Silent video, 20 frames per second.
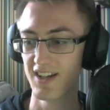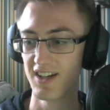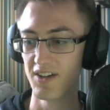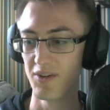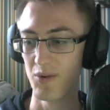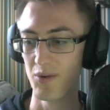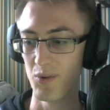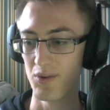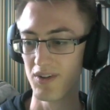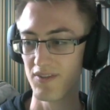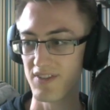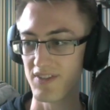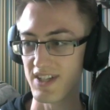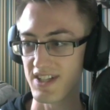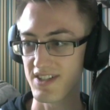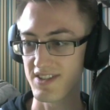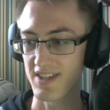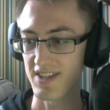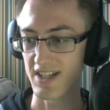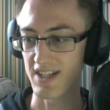all of
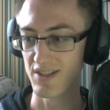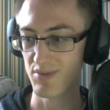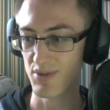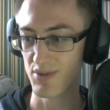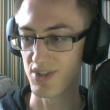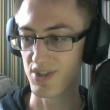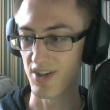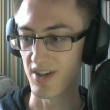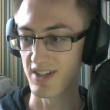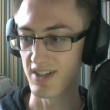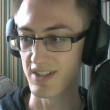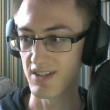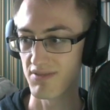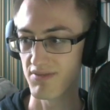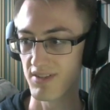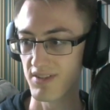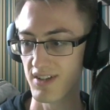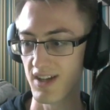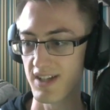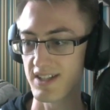these things were shot in
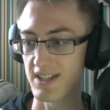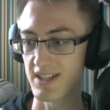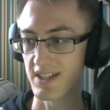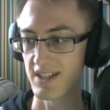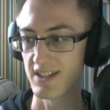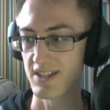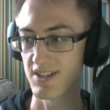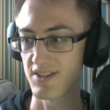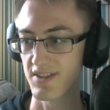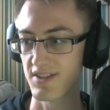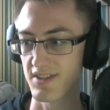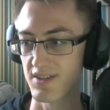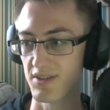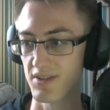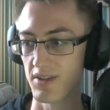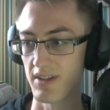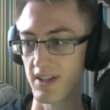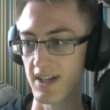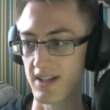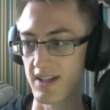different lighting conditions and
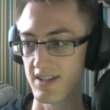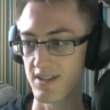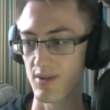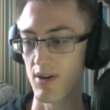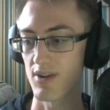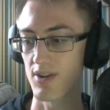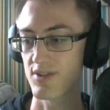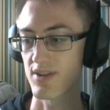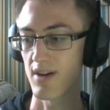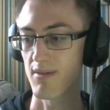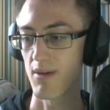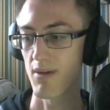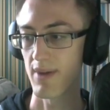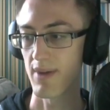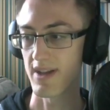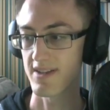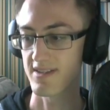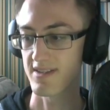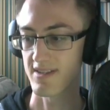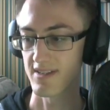all that. So I'll try my
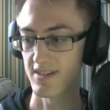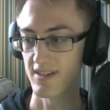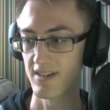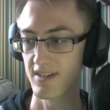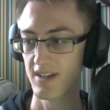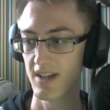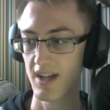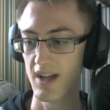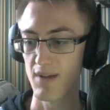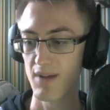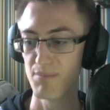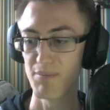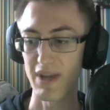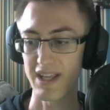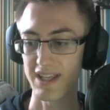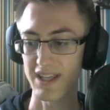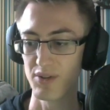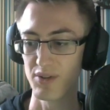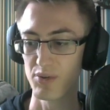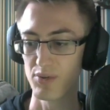best to
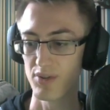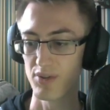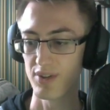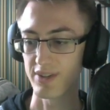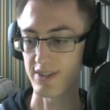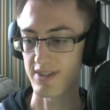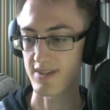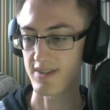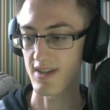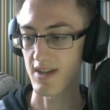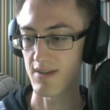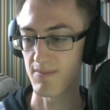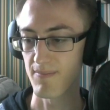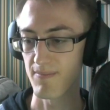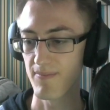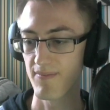make it all look the same.